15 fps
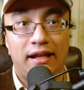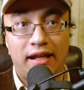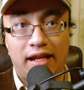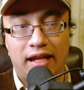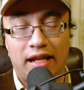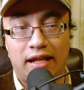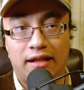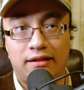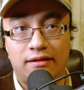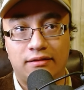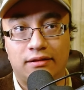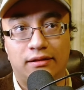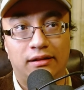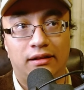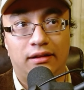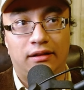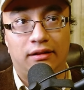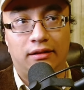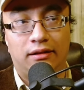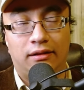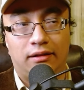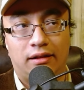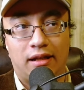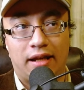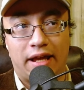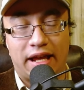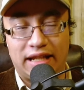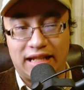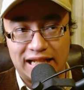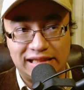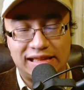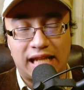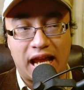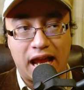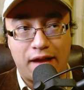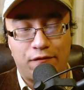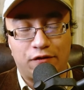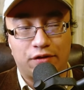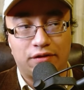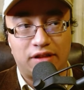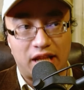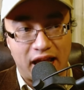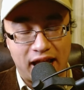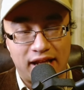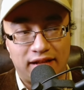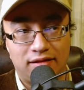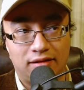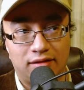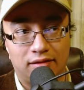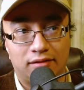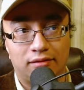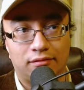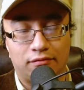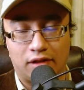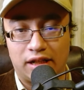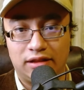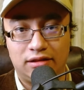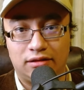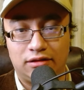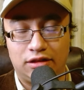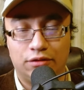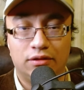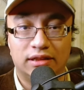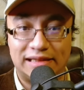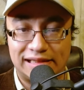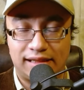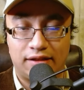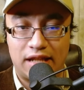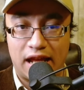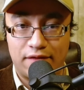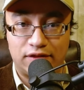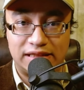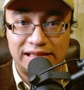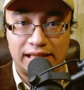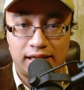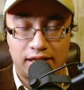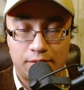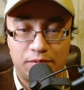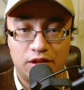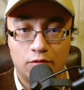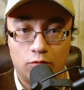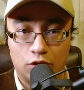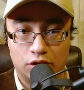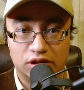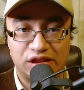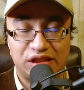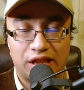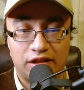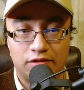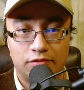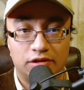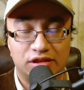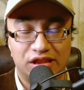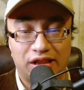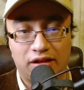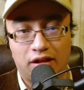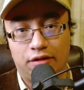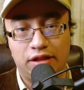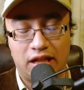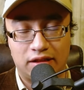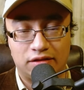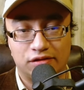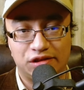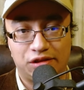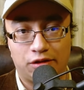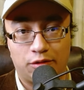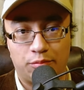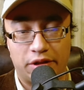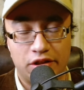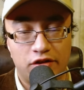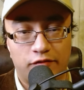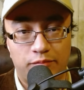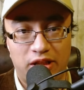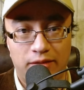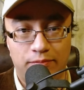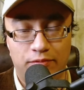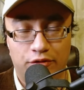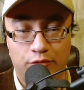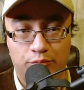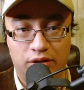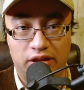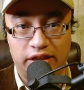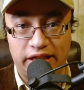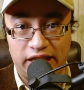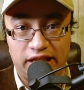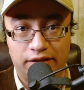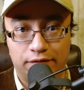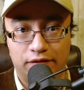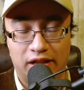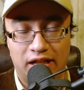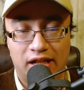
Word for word: And I guess after that, right, you could still have it set up in the world state to where it's like, oh yeah, there's still a bunch of people who believe